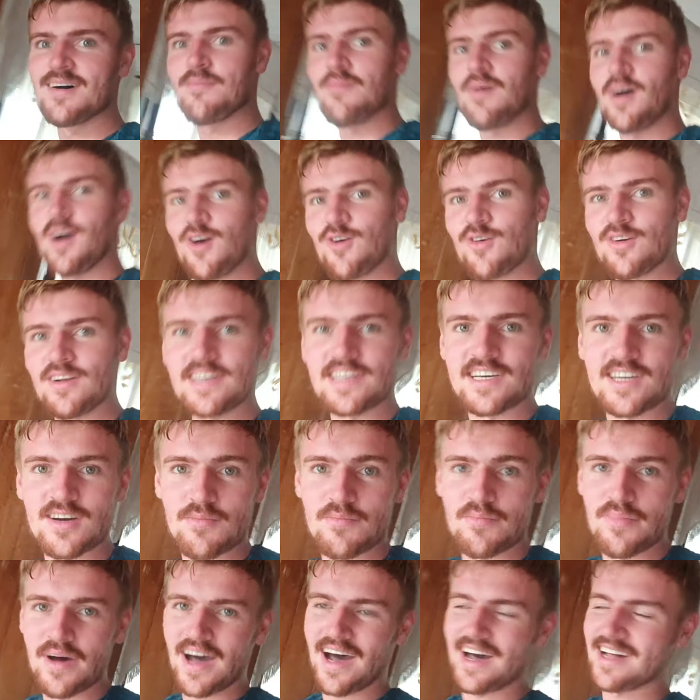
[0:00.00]
My only
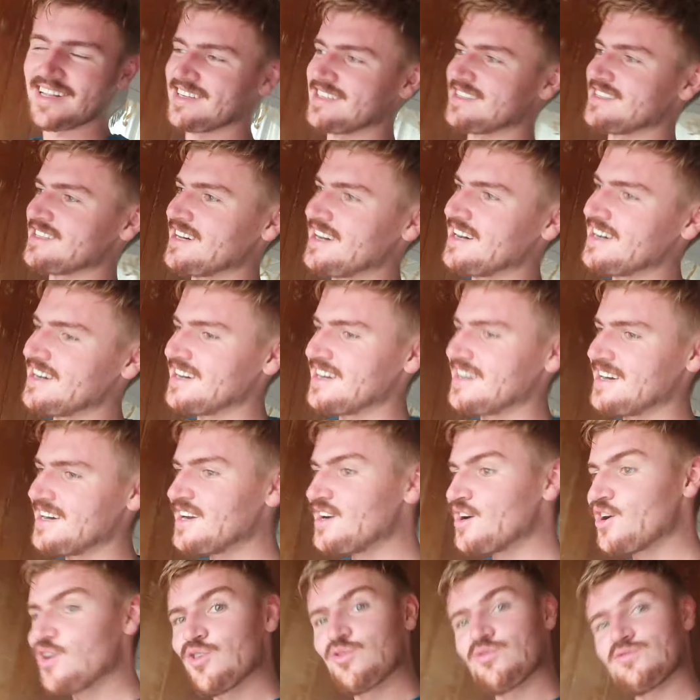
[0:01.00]
companion
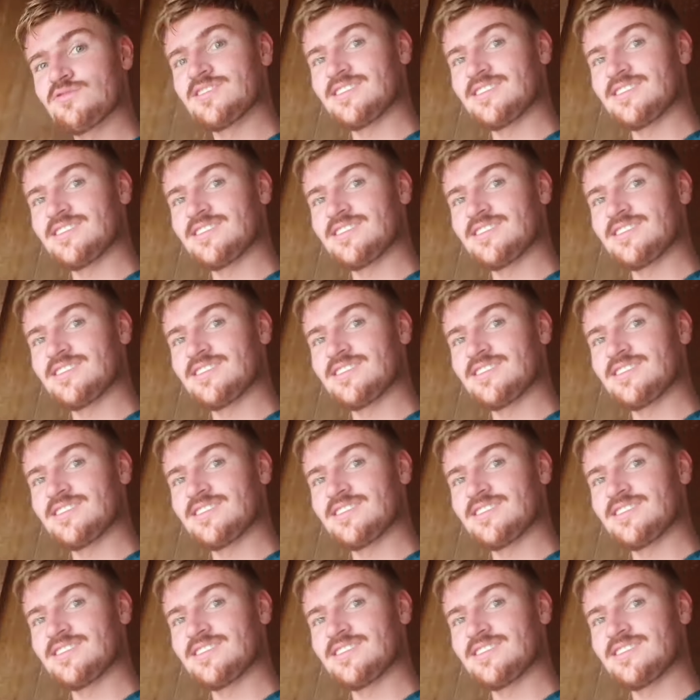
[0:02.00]
who